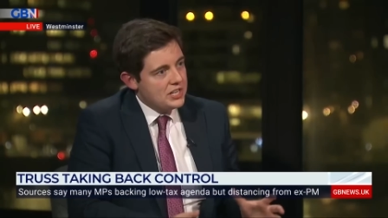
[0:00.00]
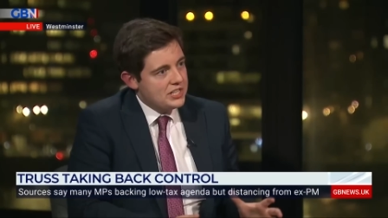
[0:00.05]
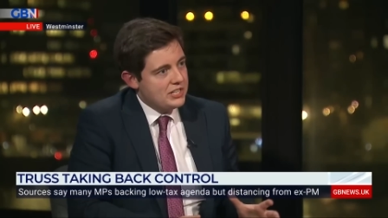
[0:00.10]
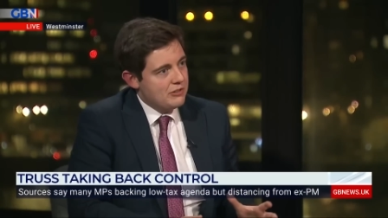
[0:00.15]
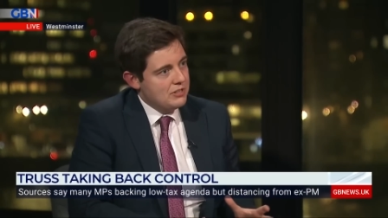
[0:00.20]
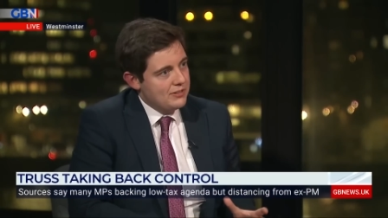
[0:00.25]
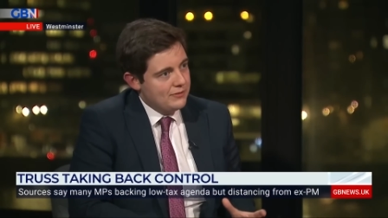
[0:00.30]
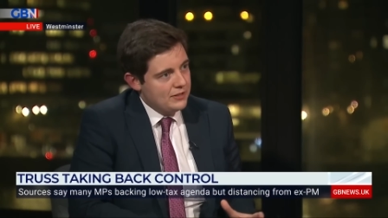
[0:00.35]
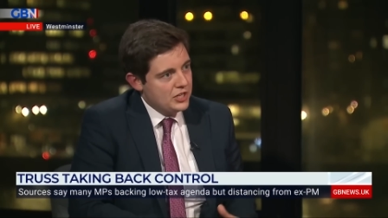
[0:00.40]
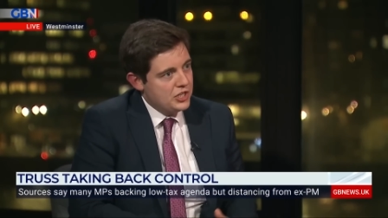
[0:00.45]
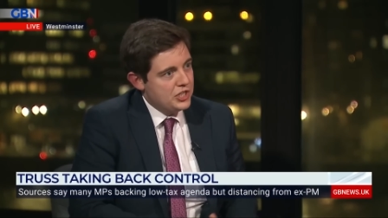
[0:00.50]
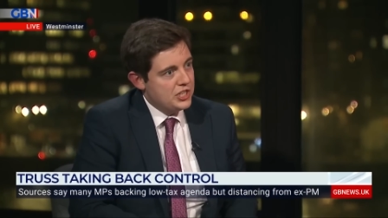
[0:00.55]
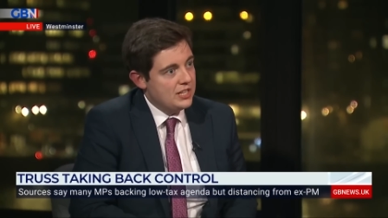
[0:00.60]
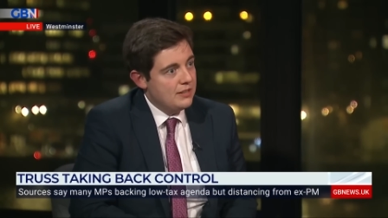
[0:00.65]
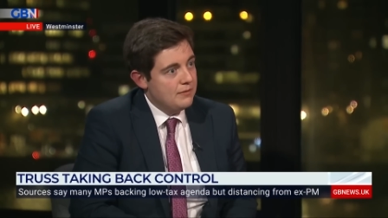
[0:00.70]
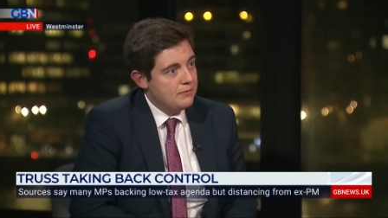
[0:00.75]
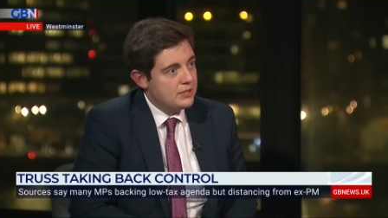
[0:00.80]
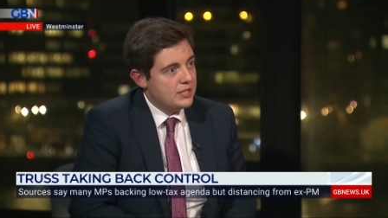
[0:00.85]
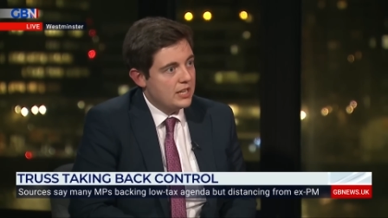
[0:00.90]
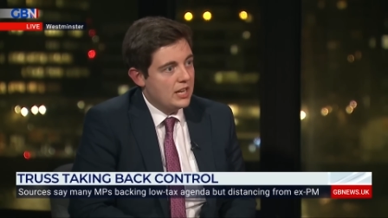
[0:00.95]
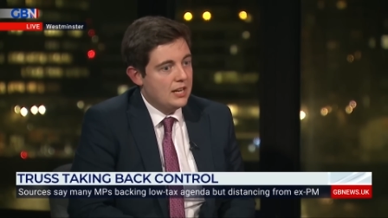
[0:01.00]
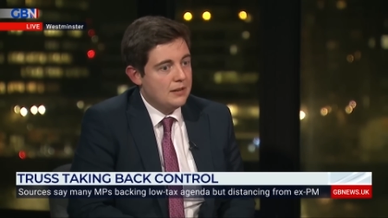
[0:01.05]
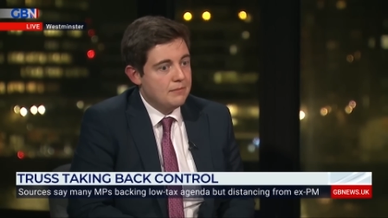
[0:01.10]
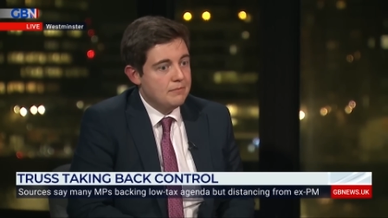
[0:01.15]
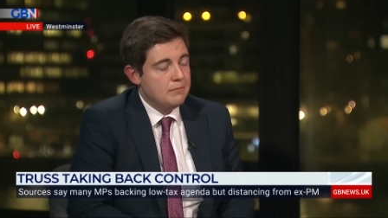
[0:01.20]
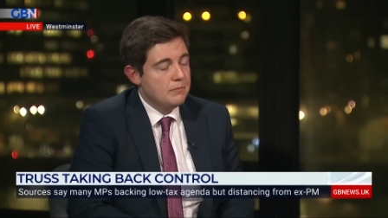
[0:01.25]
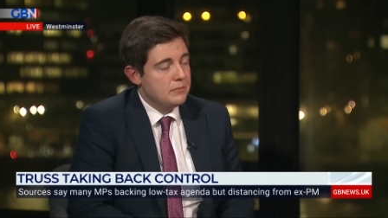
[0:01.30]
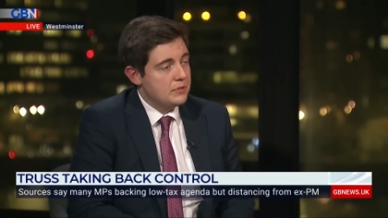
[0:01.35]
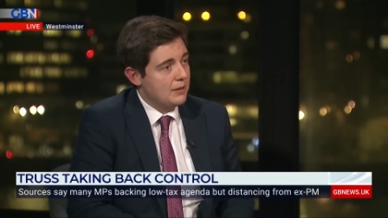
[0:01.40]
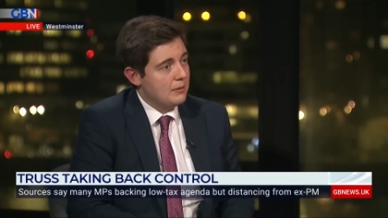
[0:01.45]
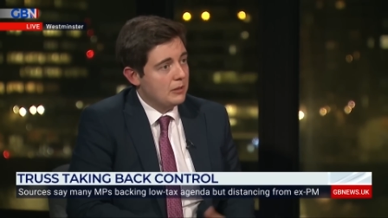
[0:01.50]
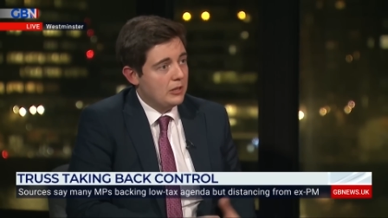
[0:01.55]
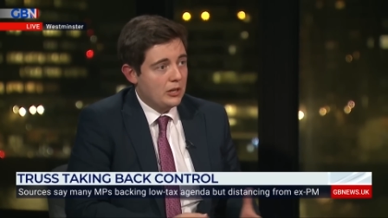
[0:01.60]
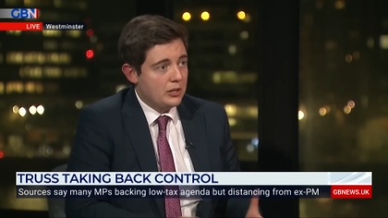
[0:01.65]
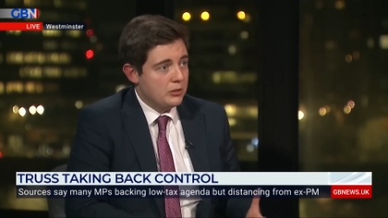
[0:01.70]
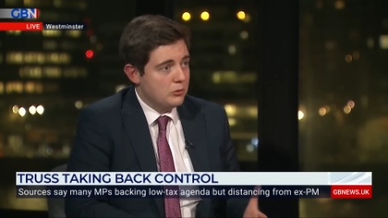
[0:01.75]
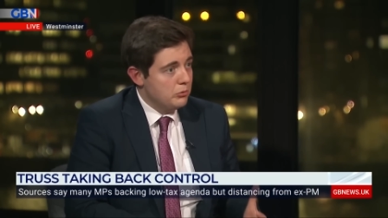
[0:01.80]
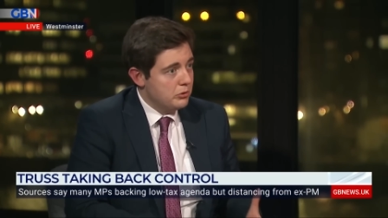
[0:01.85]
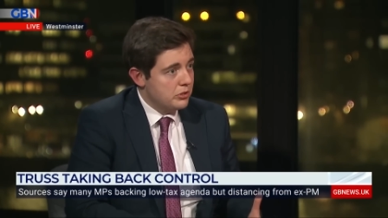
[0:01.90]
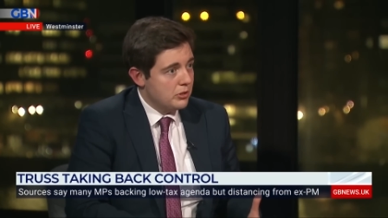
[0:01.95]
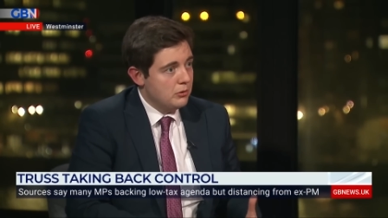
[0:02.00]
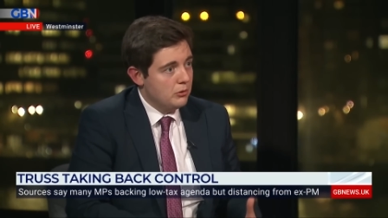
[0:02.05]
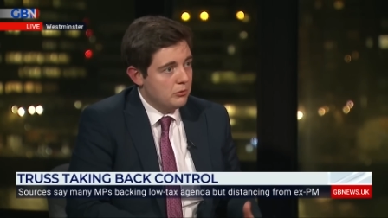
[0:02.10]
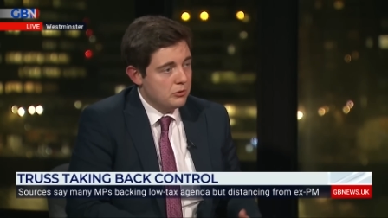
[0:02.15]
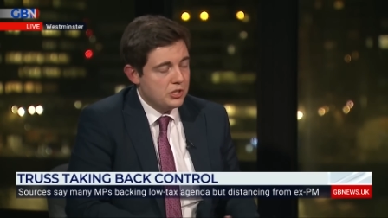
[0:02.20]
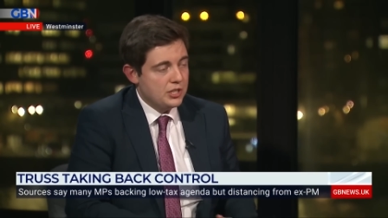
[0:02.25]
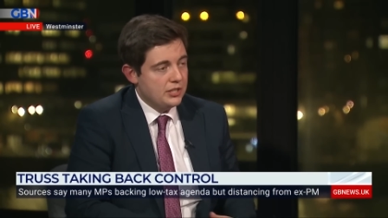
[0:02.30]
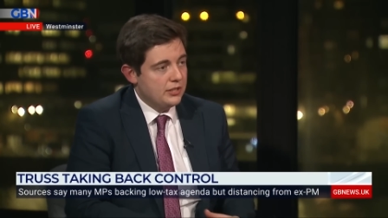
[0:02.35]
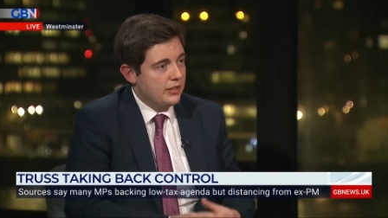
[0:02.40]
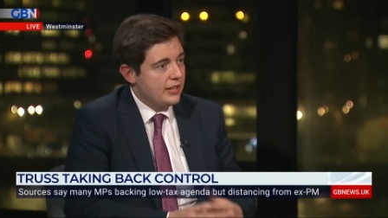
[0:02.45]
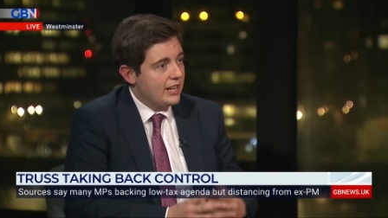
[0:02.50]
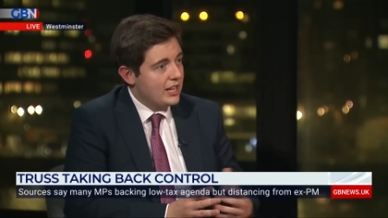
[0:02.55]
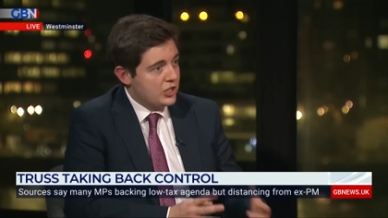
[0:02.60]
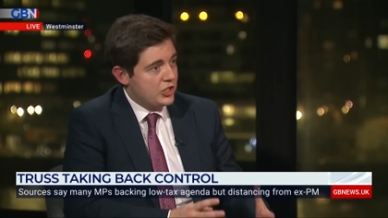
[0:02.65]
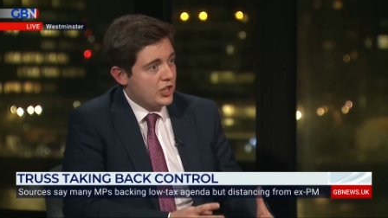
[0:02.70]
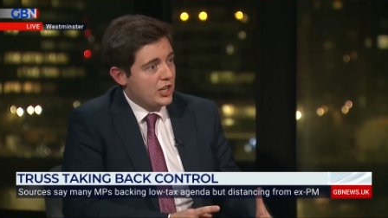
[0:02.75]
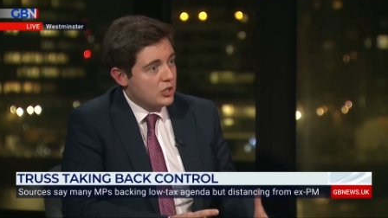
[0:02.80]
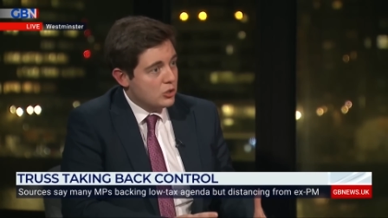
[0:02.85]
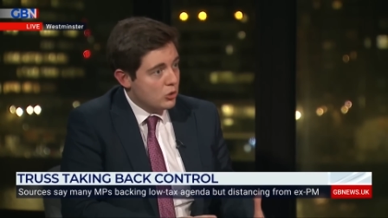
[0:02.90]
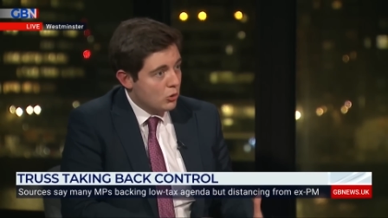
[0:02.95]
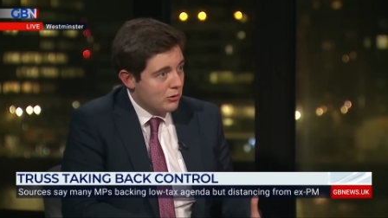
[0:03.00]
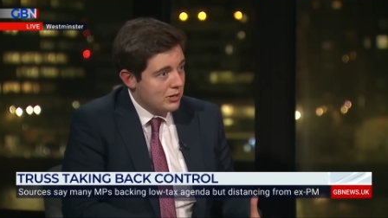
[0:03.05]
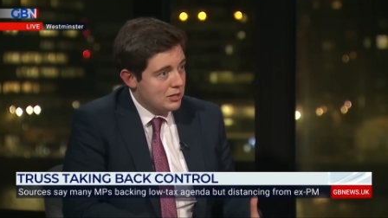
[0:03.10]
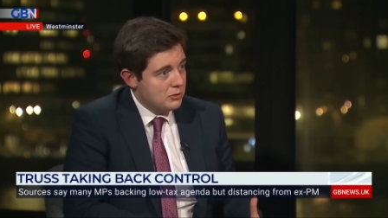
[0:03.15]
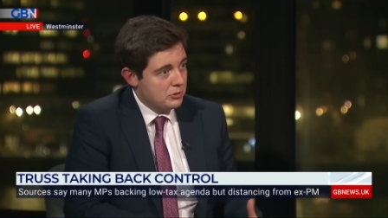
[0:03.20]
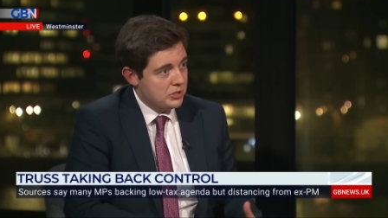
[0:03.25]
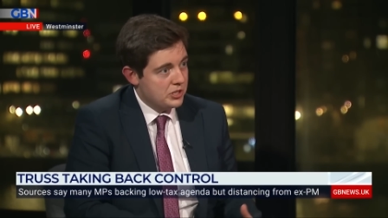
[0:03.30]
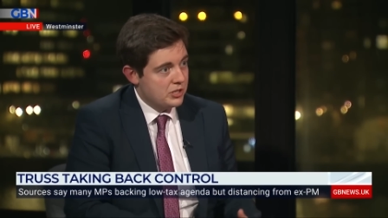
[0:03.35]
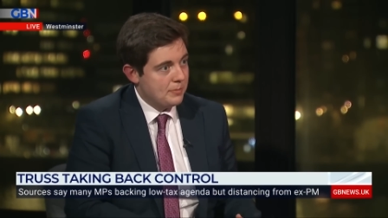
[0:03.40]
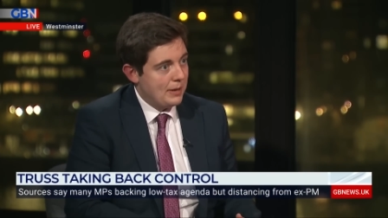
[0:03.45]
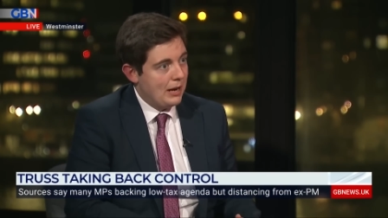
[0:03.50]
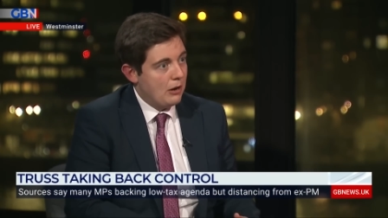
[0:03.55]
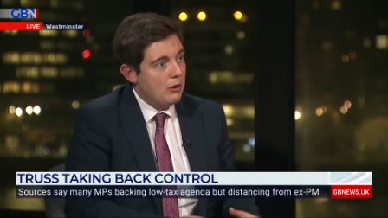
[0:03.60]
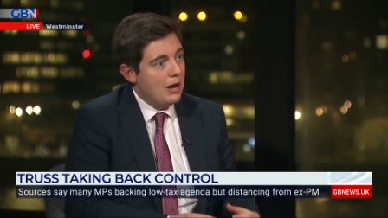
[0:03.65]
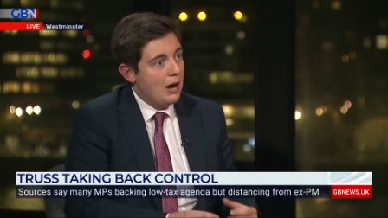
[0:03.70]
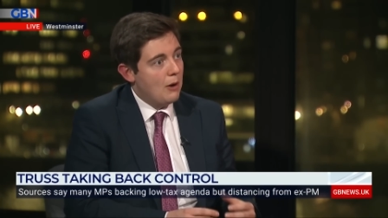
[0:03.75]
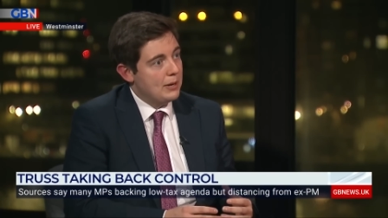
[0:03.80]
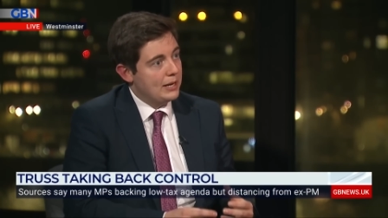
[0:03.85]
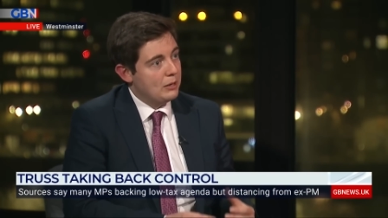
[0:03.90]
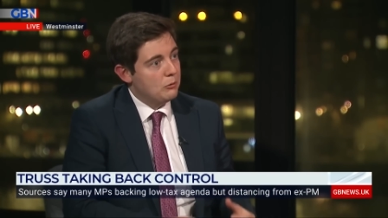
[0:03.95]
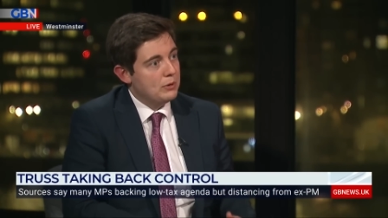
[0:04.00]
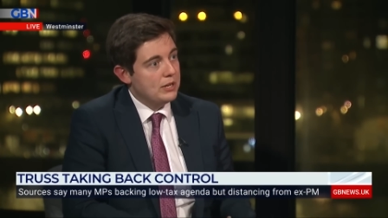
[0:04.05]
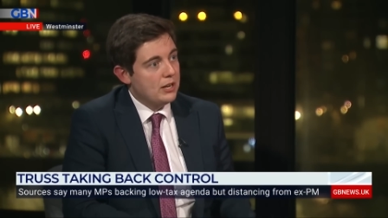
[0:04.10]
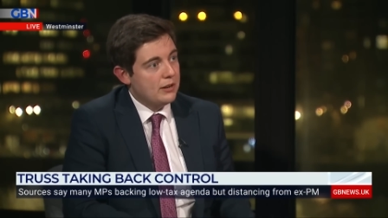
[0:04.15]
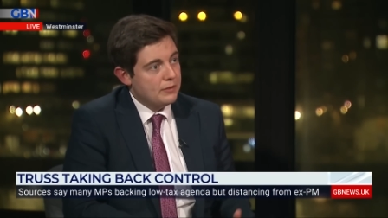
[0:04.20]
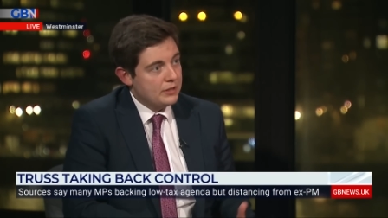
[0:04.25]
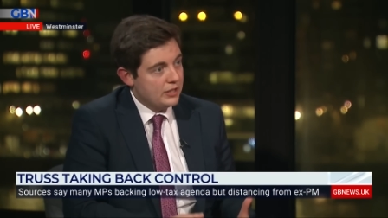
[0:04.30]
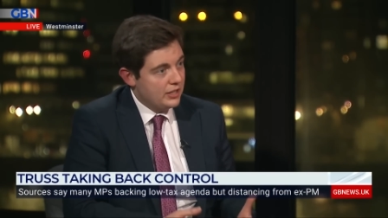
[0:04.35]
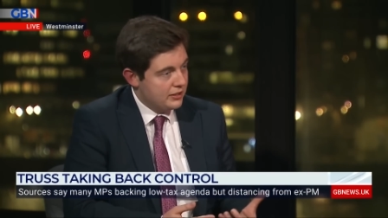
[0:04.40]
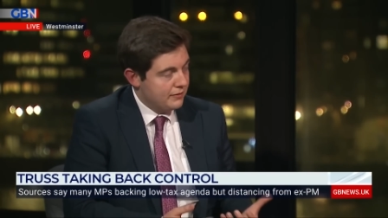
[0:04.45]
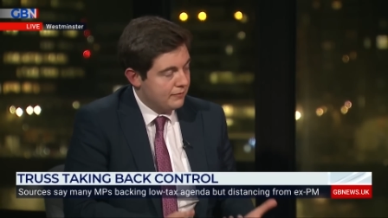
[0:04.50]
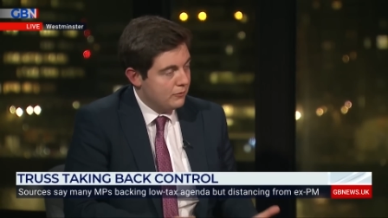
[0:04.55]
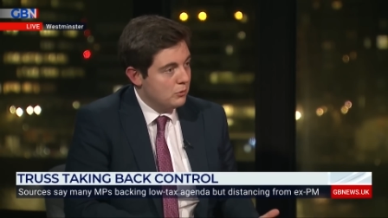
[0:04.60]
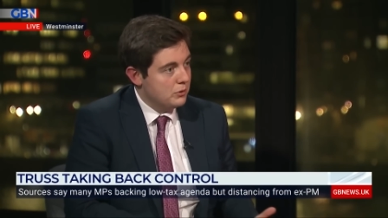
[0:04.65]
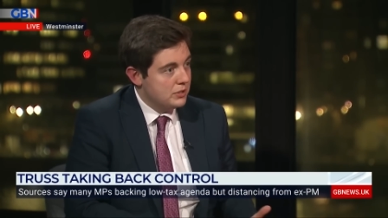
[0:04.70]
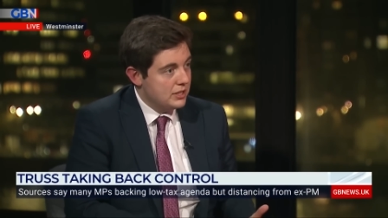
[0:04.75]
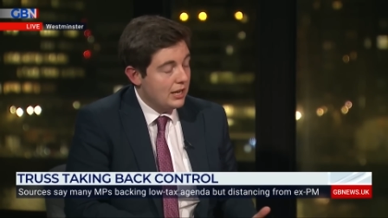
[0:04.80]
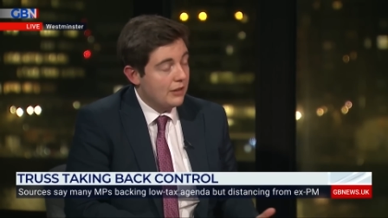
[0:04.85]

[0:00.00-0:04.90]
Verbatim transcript: series of initiatives. Um, Simon Clarke is also launching the Next Gen Tories, which is about how we can win over the under 40,